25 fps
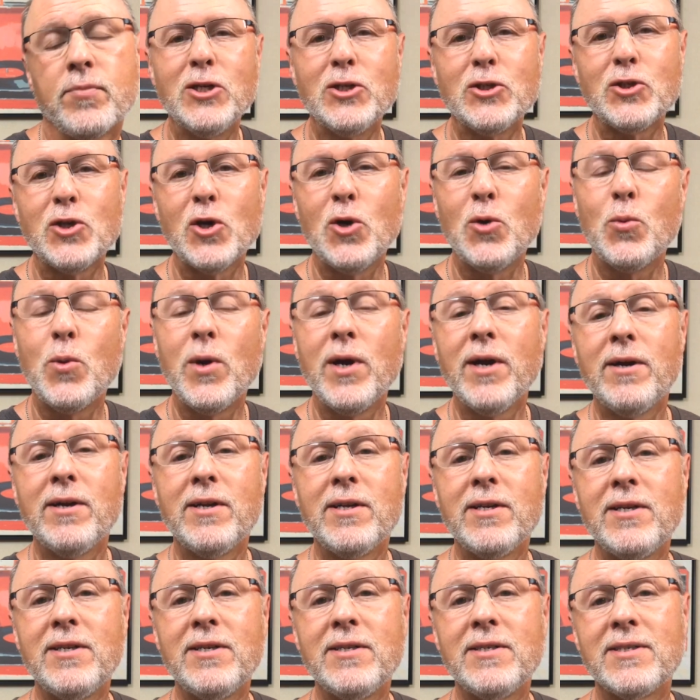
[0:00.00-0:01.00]
So where
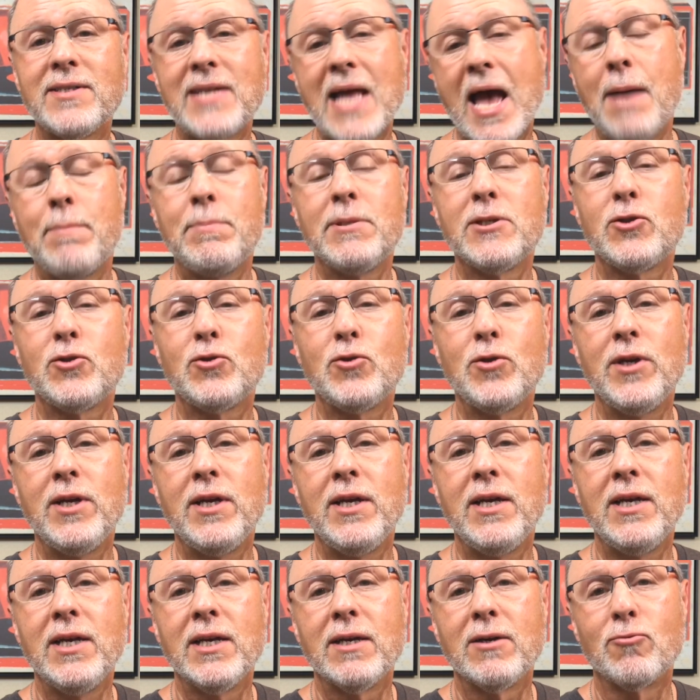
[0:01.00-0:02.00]
does
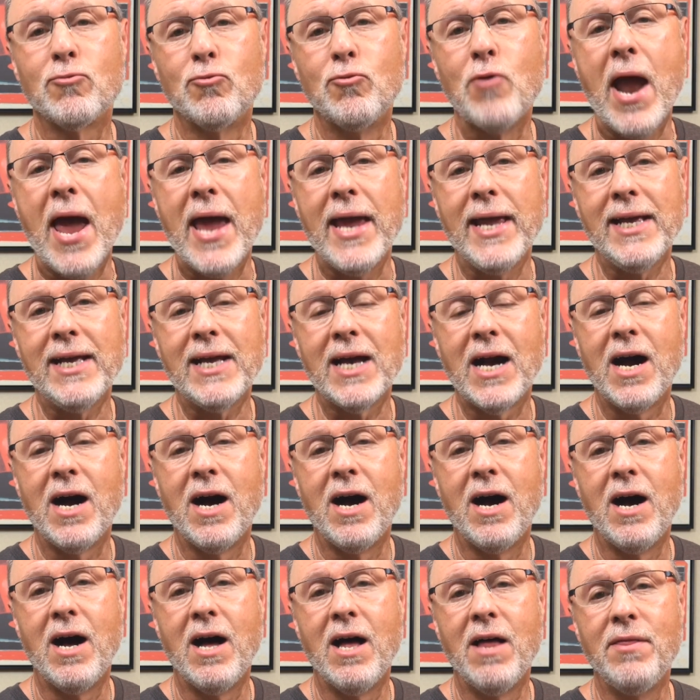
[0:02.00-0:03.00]
Tapestry rank
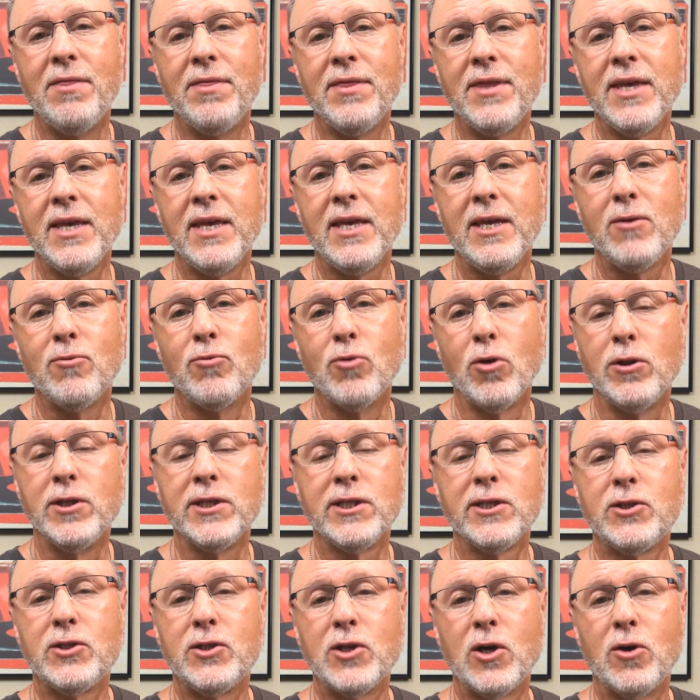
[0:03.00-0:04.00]
on the
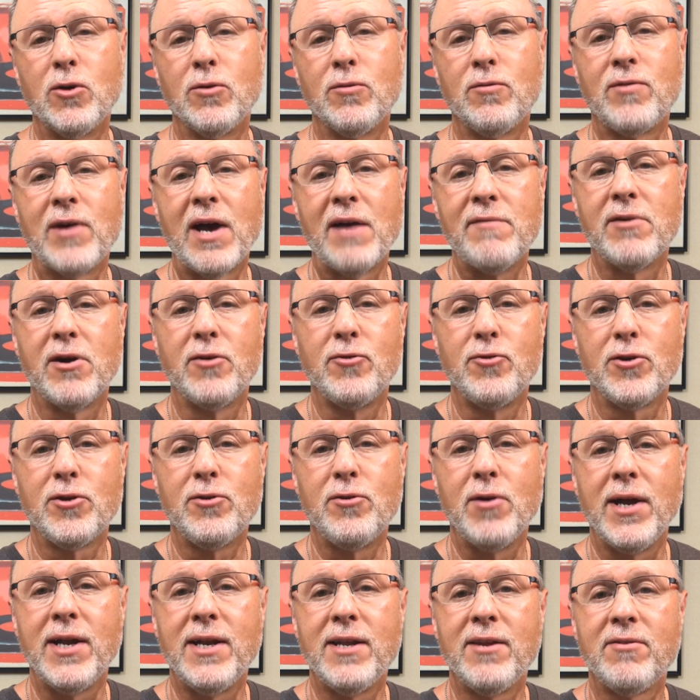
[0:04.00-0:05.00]
Rolling Stone 500
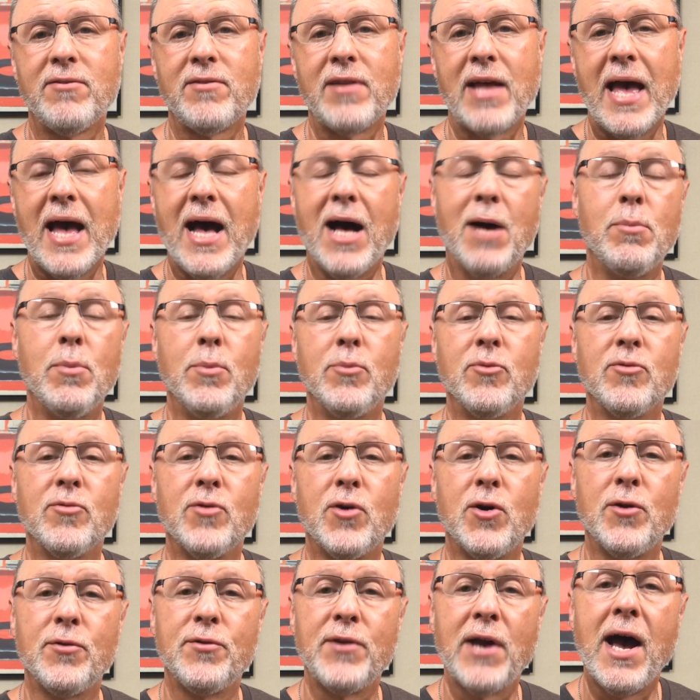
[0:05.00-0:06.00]
Greatest Albums of
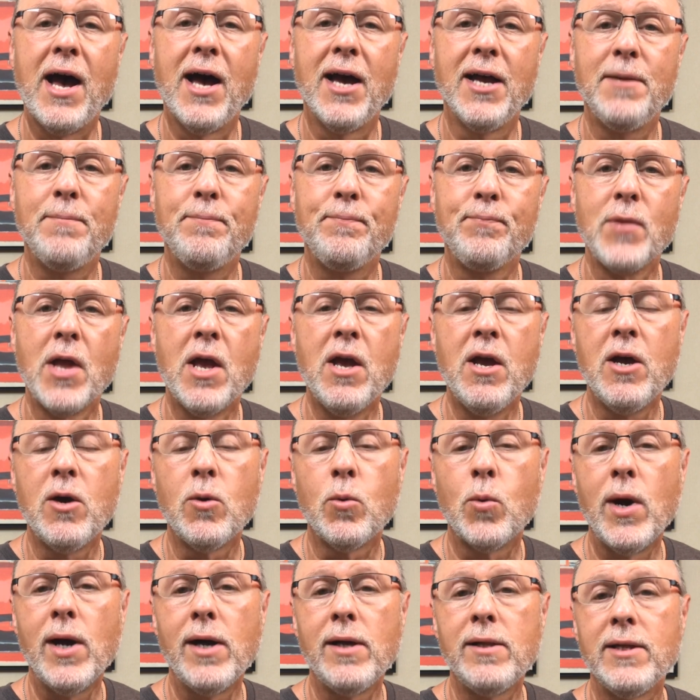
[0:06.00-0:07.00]
All Time?
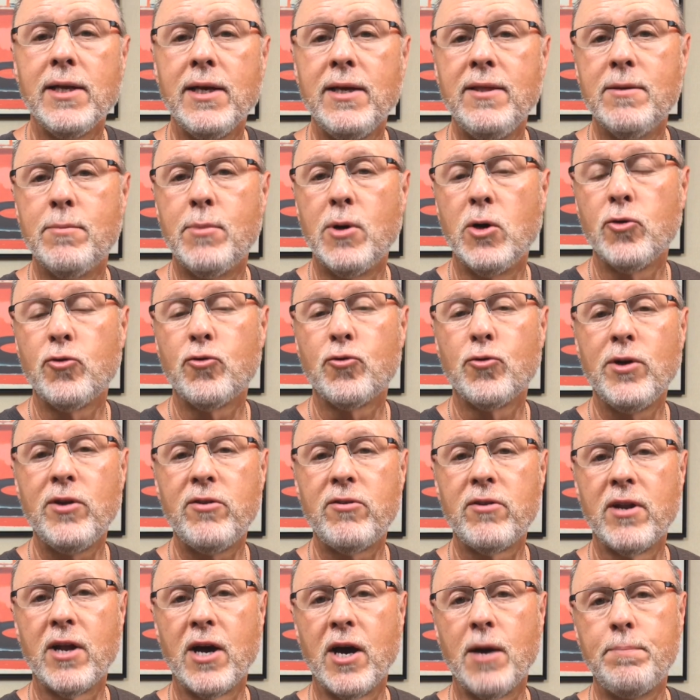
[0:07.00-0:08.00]
Well, in the most
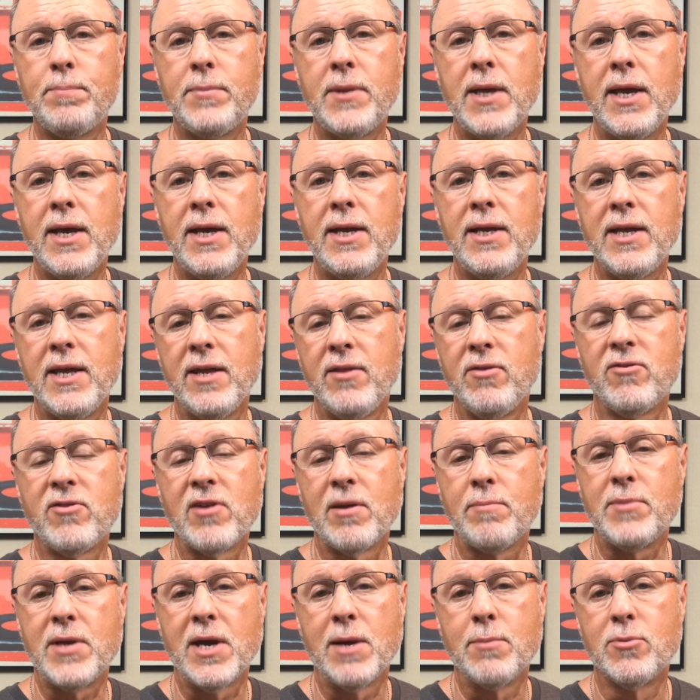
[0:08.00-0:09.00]
recent update in
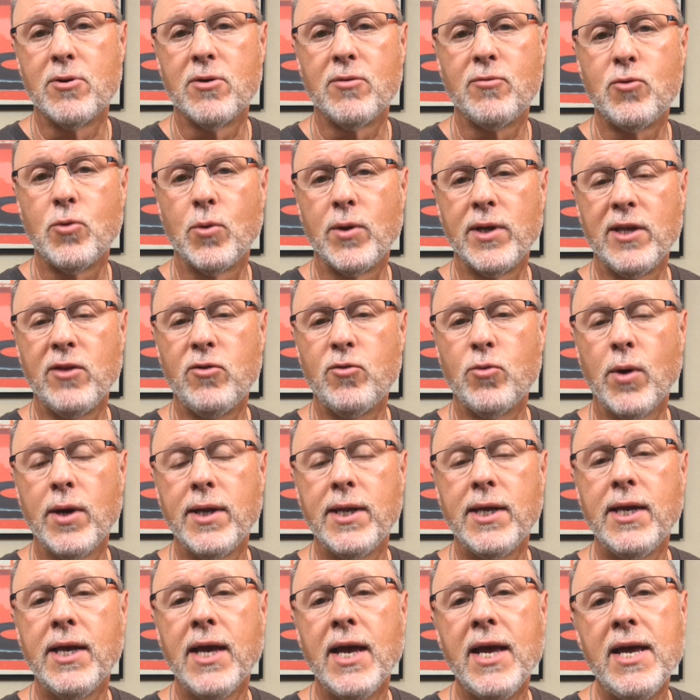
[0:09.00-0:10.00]
September of
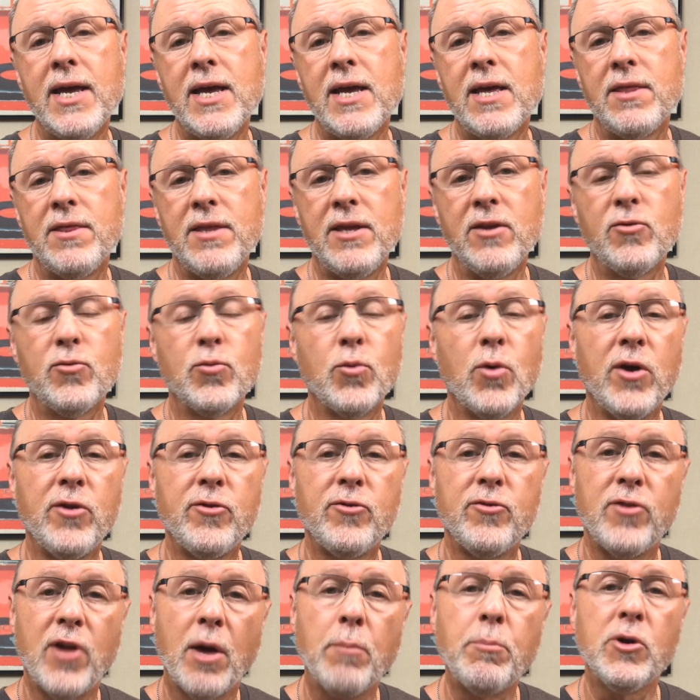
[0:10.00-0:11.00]
2020, this
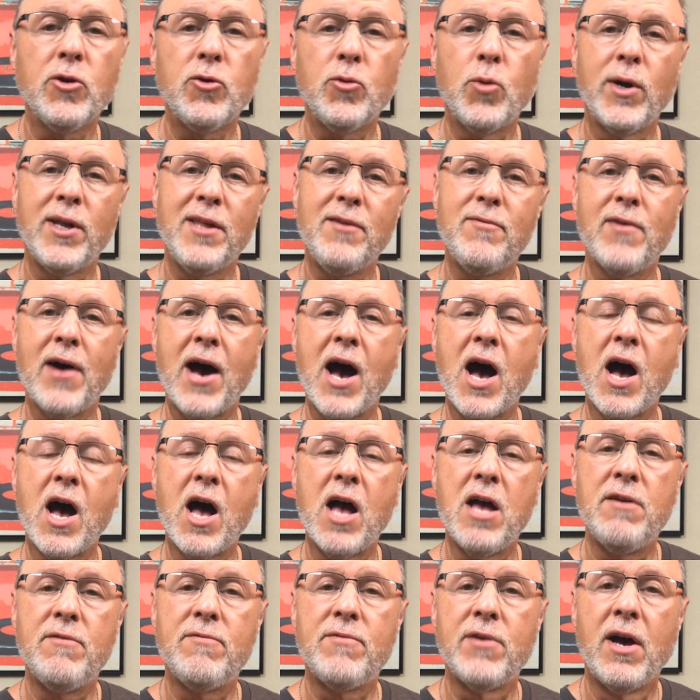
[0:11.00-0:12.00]
was number
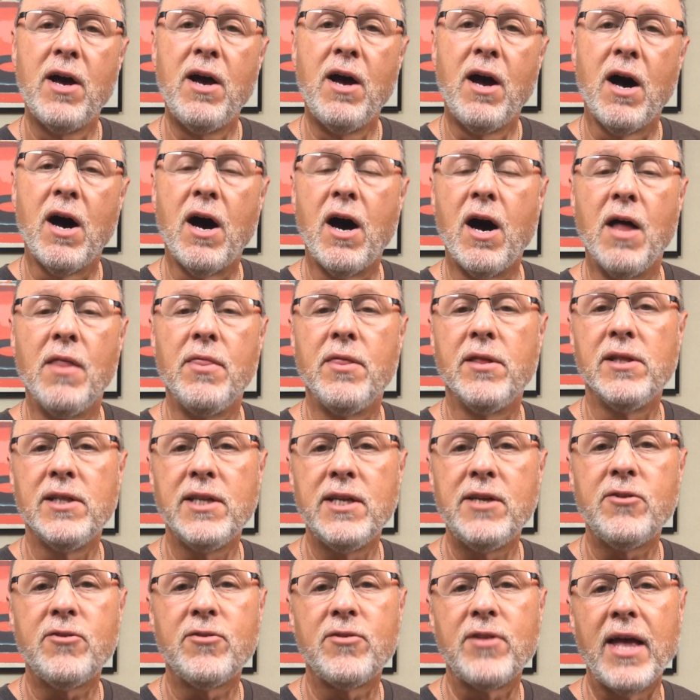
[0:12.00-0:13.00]
25 on the
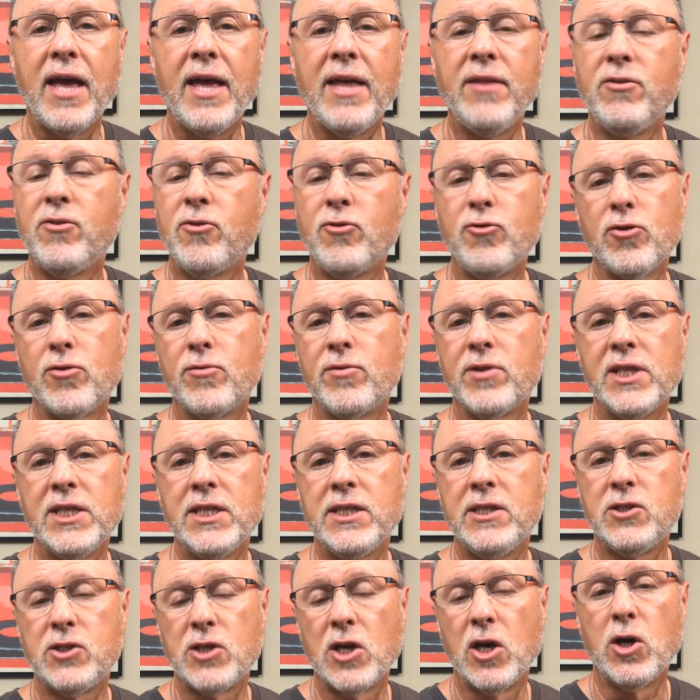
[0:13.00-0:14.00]
list, and
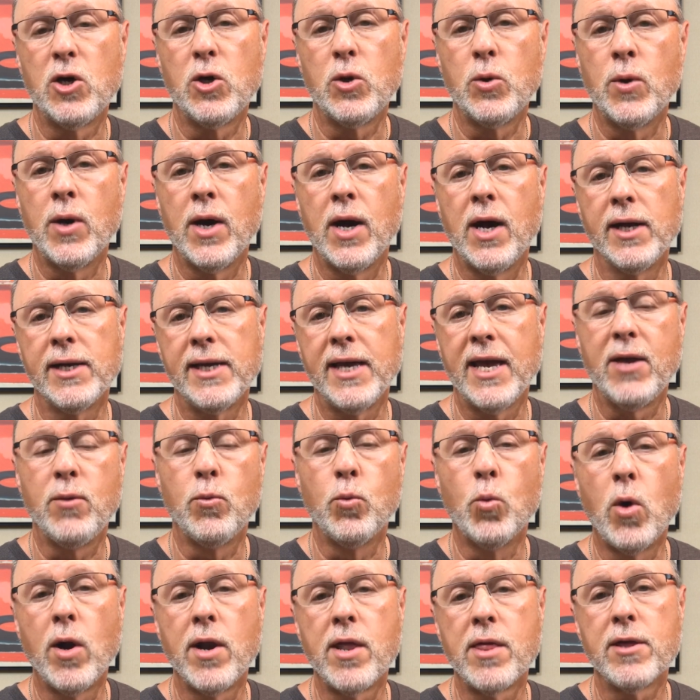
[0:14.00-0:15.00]
deservedly so. Again,
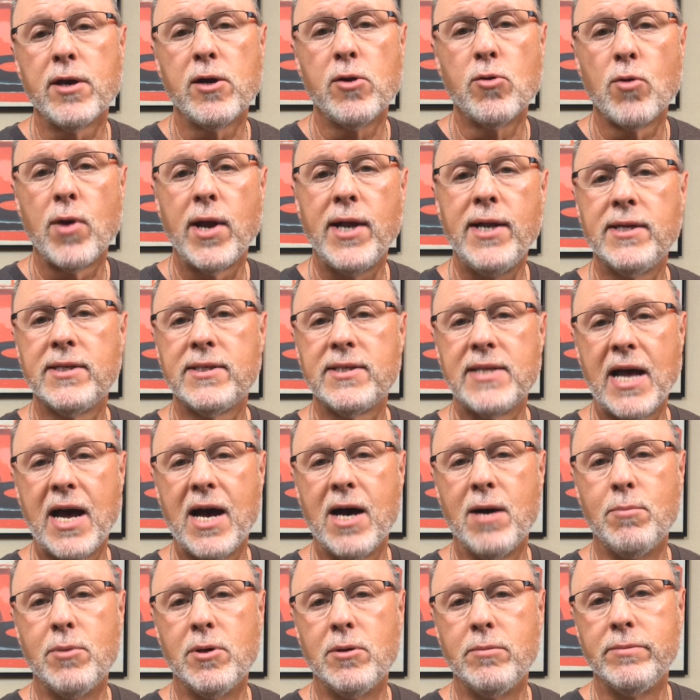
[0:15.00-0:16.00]
one of the greatest
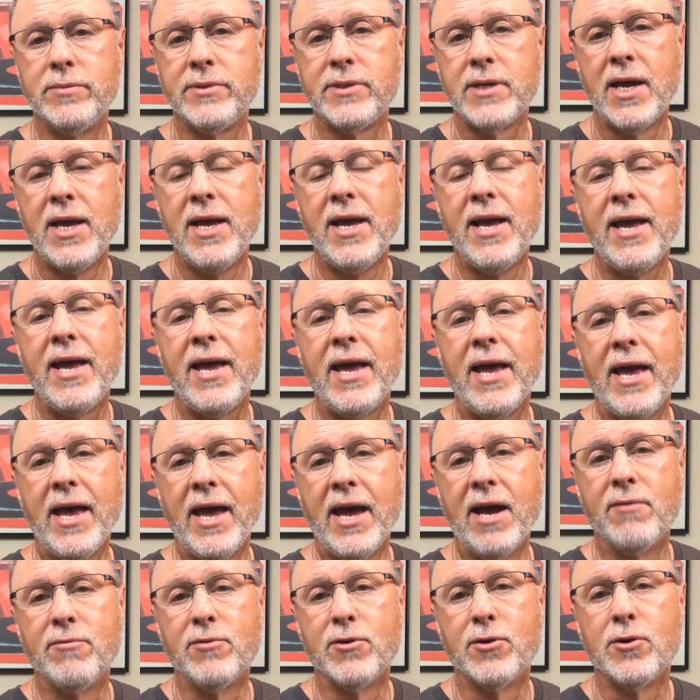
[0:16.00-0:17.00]
albums
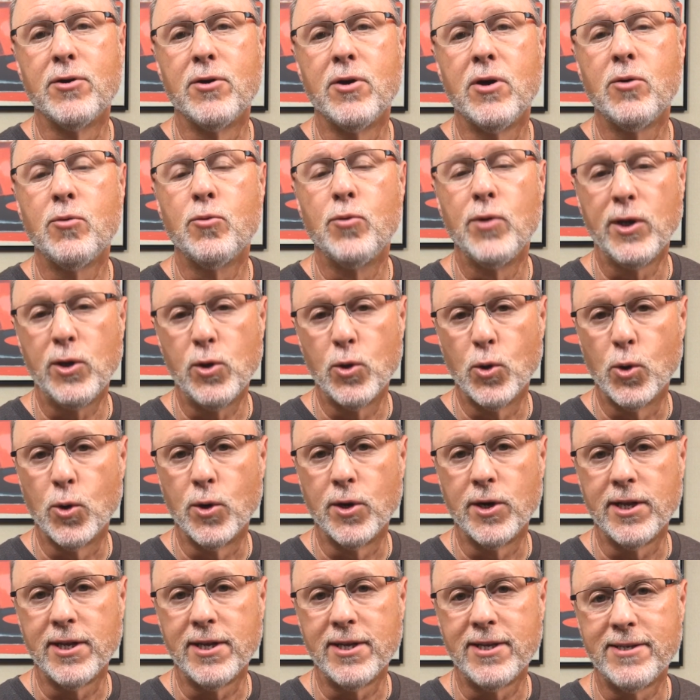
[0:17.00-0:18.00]
ever
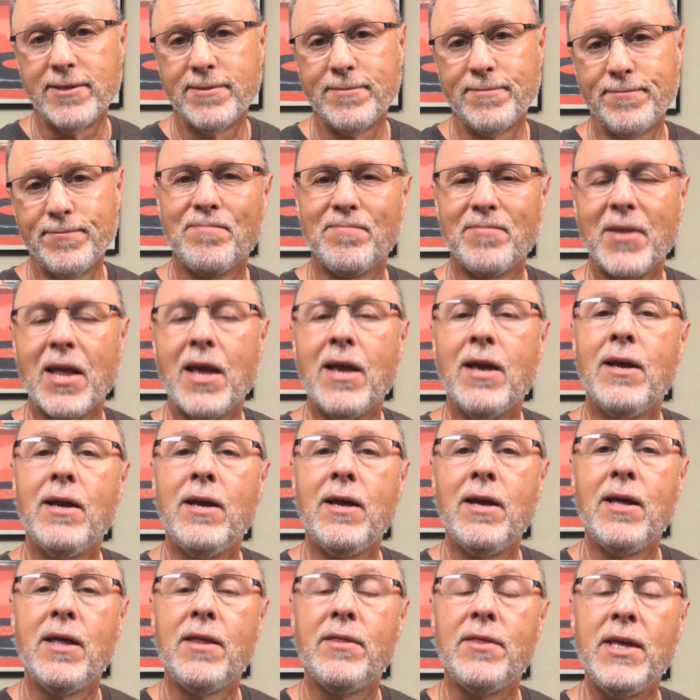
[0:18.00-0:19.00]
recorded.
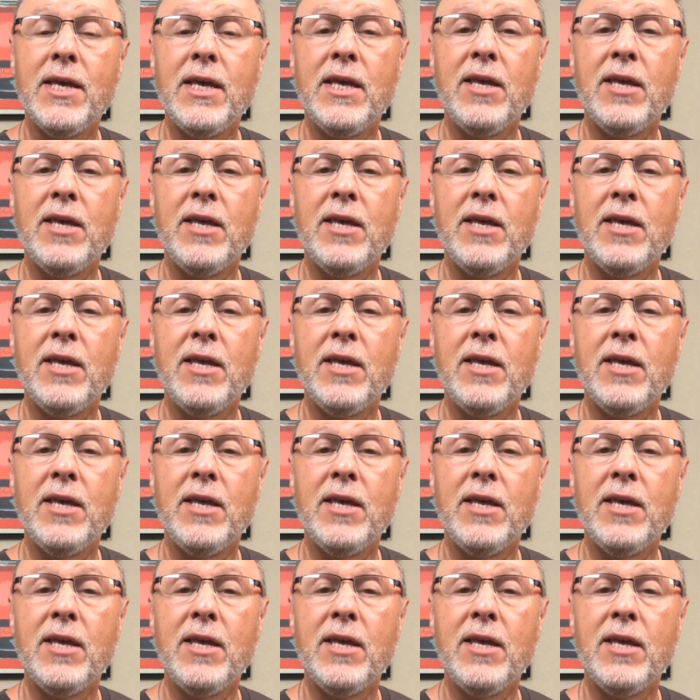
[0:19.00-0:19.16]
The